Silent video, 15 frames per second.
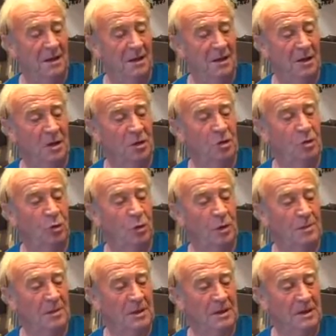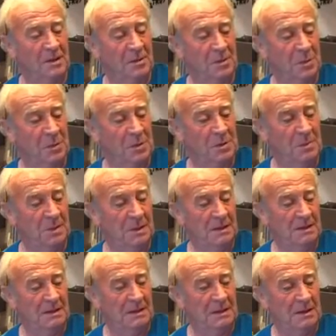the least showy bit, I suppose.
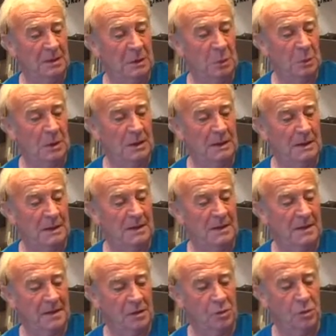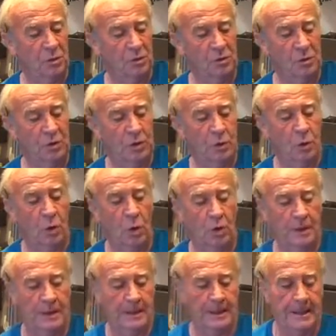But work. I think this one's going to go
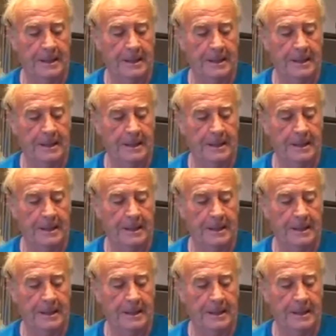on.